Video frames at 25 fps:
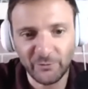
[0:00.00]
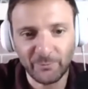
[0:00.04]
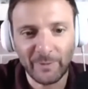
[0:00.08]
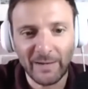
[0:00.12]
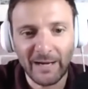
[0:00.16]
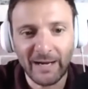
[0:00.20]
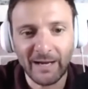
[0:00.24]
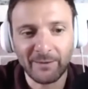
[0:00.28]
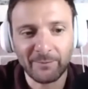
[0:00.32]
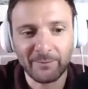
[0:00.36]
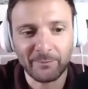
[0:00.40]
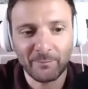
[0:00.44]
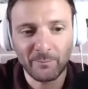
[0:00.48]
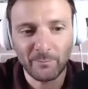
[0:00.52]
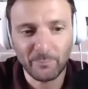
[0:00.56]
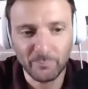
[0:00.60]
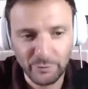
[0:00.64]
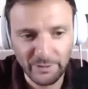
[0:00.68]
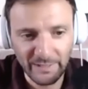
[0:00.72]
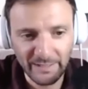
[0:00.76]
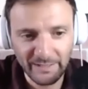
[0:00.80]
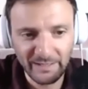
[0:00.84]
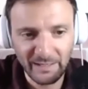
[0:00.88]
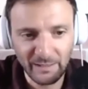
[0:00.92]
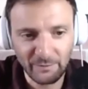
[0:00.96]
by
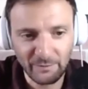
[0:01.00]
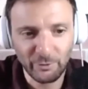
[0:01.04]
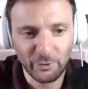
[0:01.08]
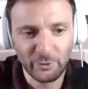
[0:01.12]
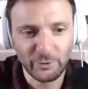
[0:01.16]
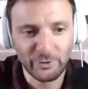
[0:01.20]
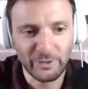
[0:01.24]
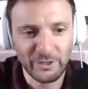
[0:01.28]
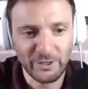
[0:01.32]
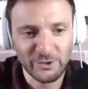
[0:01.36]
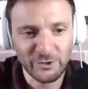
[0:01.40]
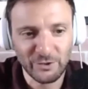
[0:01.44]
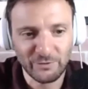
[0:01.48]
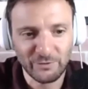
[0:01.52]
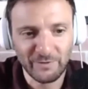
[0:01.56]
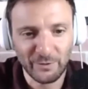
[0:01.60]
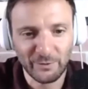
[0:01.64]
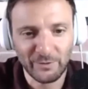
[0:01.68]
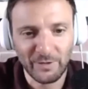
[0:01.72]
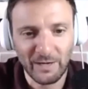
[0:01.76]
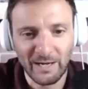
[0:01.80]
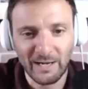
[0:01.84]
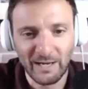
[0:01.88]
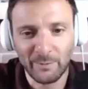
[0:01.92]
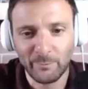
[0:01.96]
breaking the connection that
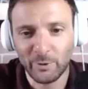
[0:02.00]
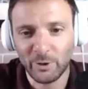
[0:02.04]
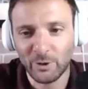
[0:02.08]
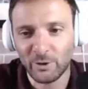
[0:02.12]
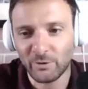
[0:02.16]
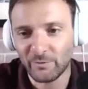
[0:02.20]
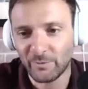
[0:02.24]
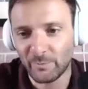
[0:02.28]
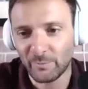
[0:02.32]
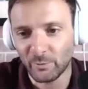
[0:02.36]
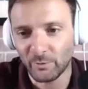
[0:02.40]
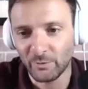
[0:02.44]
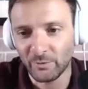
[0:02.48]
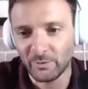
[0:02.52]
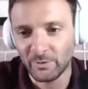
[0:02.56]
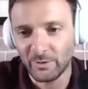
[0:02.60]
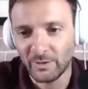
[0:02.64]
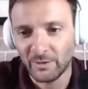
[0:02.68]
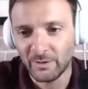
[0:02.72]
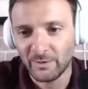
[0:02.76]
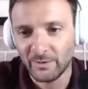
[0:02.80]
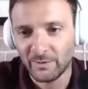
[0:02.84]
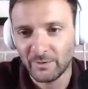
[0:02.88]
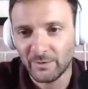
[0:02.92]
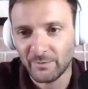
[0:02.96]
I am unlovable,
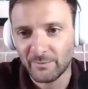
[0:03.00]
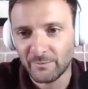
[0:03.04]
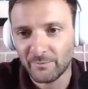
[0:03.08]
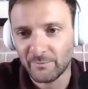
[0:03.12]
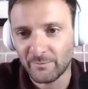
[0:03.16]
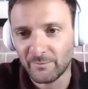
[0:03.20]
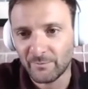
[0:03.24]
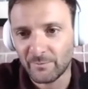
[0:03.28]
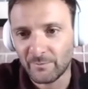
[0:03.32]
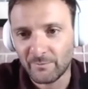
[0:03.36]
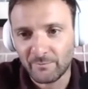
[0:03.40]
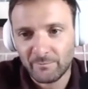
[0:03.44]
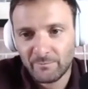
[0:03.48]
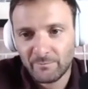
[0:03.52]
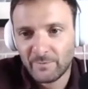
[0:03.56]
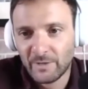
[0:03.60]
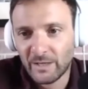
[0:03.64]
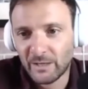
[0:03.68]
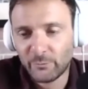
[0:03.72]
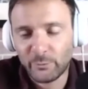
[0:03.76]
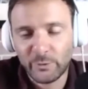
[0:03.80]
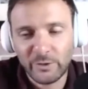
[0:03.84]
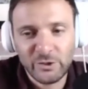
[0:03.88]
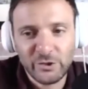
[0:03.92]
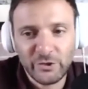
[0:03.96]

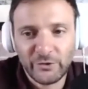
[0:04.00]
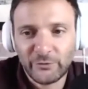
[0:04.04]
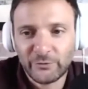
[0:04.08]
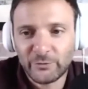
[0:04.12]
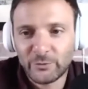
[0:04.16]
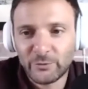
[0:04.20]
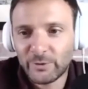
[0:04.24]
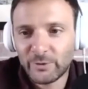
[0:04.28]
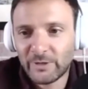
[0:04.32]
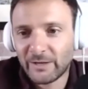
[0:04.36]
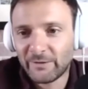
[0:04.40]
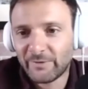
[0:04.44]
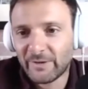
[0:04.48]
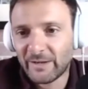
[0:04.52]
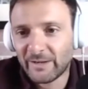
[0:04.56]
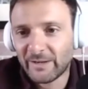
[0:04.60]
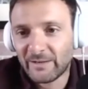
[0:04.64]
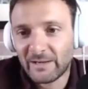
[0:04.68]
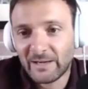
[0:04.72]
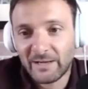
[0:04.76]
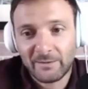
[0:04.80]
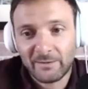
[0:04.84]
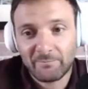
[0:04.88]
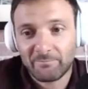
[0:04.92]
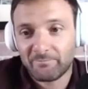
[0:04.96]
and we just look at that
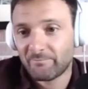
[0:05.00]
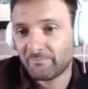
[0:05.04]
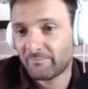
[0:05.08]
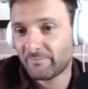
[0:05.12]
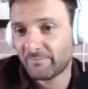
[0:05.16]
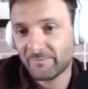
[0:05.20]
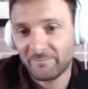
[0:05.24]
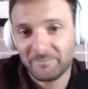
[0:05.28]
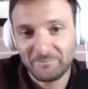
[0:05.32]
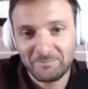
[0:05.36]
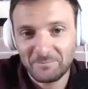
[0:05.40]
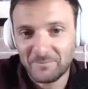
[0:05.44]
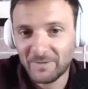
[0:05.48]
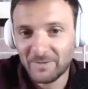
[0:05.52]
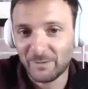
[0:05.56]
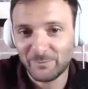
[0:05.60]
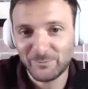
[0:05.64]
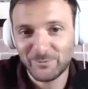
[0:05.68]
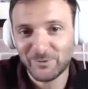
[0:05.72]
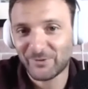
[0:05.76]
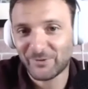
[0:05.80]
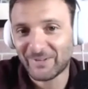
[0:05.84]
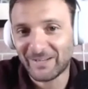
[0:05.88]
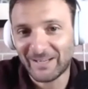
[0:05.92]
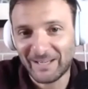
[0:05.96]
like, I'm
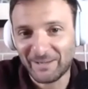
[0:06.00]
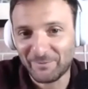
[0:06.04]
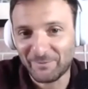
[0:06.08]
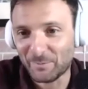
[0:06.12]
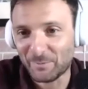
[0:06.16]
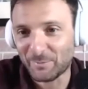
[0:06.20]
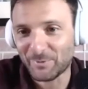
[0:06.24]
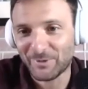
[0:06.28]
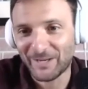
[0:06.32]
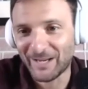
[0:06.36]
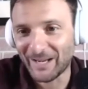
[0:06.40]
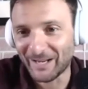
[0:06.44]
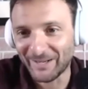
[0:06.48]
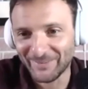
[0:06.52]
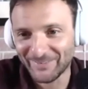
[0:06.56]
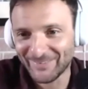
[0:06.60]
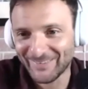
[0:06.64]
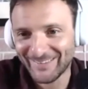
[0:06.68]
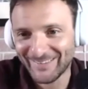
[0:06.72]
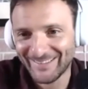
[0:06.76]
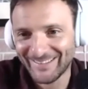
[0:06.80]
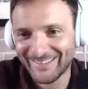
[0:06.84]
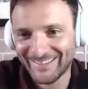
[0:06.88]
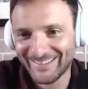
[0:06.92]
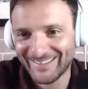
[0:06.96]
just like everybody else,
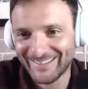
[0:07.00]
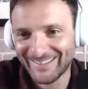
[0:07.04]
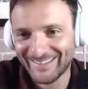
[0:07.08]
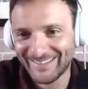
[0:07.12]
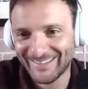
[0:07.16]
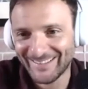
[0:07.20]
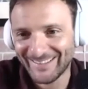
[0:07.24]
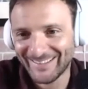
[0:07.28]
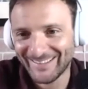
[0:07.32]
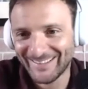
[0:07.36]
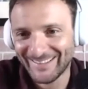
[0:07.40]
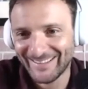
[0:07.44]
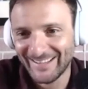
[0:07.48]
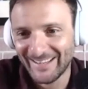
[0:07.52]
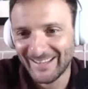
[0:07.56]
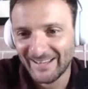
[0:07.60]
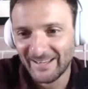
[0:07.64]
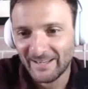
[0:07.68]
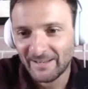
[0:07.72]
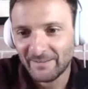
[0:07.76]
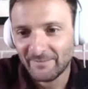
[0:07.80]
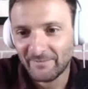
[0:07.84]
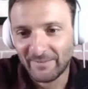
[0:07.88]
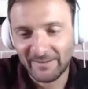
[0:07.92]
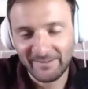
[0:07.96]

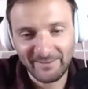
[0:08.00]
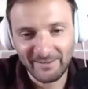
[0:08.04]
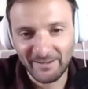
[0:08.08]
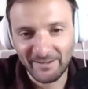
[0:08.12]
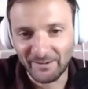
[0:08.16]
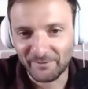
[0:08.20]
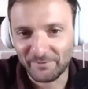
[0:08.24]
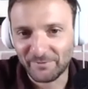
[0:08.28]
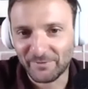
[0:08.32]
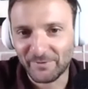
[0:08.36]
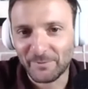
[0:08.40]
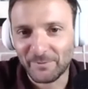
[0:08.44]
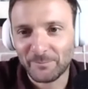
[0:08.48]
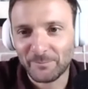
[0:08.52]
that's enough.